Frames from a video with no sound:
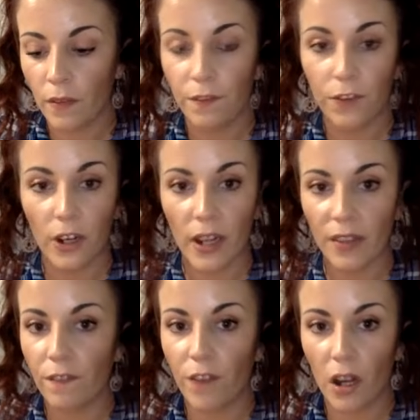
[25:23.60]

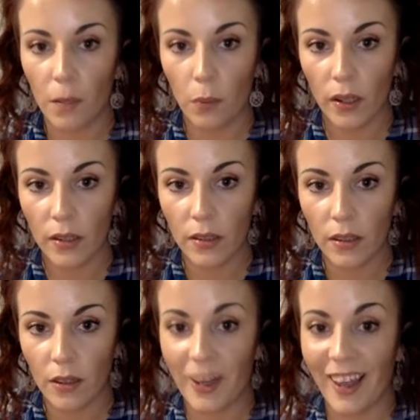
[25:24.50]
Forget the fuck
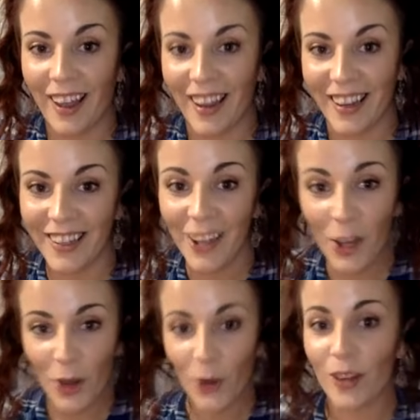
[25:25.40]
boys, okay?
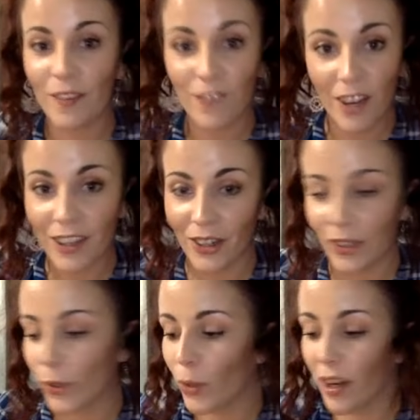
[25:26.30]
Or the fuck
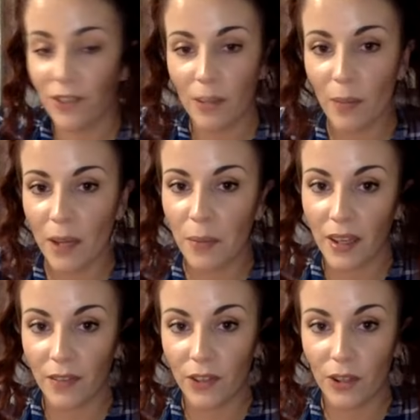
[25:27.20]
girls, whatever it may
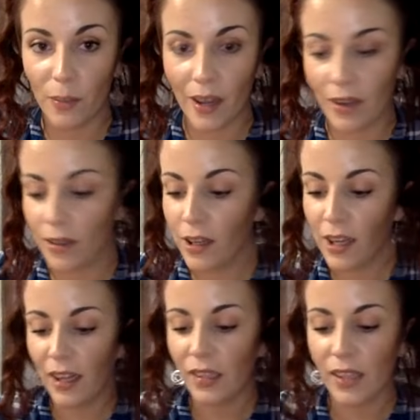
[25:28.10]
be. If you're a man,
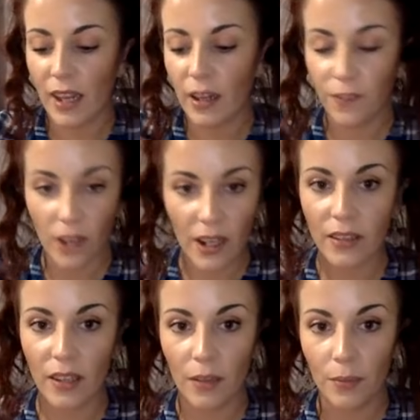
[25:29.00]
it's like,
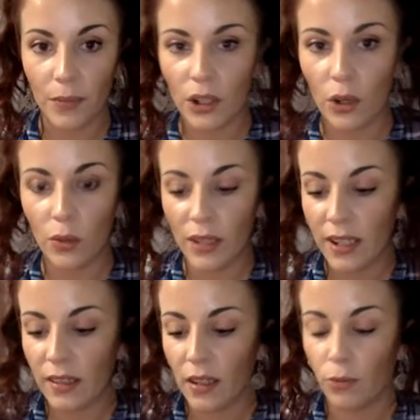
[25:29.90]
forget them. You don't
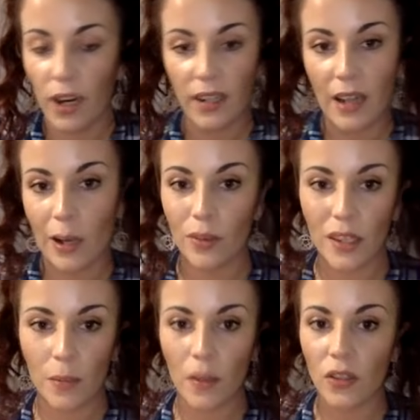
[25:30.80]
need them. Right now,
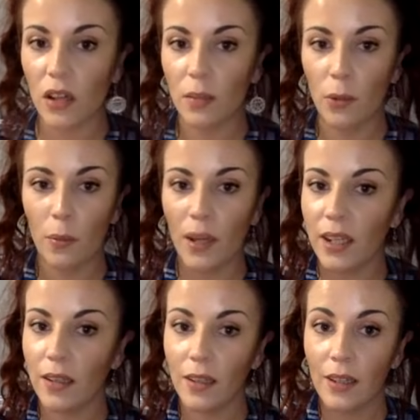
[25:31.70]
this month's all about
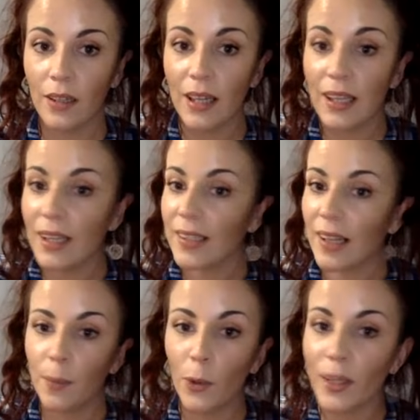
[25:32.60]
money. It's
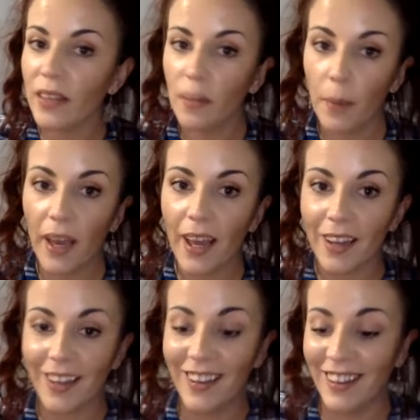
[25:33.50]
all about getting the
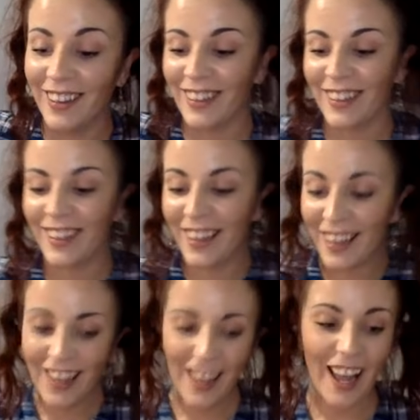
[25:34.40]
bag. I
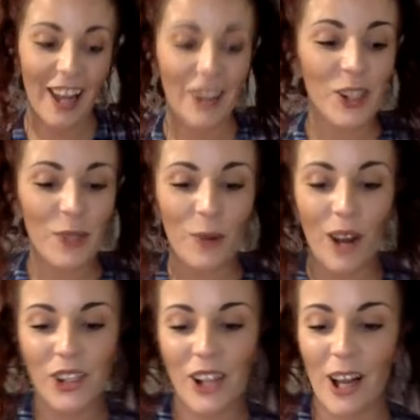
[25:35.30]
actually
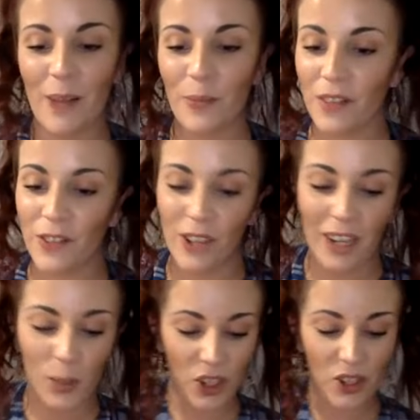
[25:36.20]
watched, if you
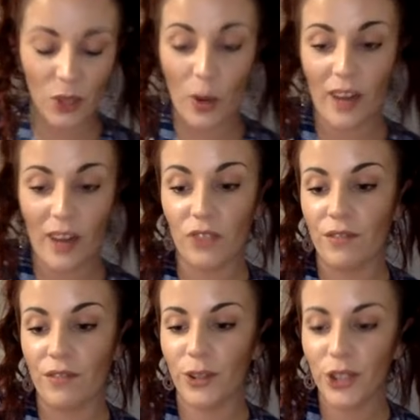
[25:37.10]
guys watched The Quietest
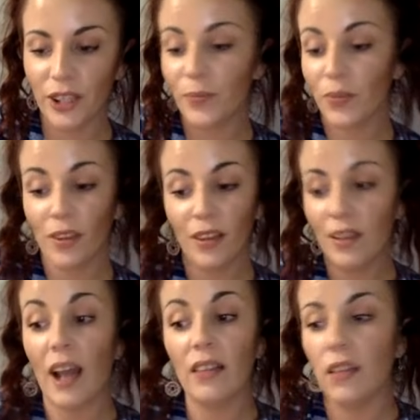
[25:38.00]
Revolution,
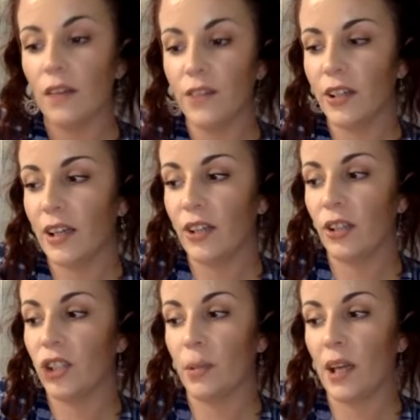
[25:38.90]
I love her and
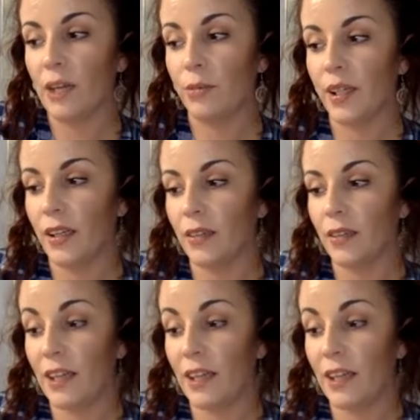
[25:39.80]
her Gemini reading.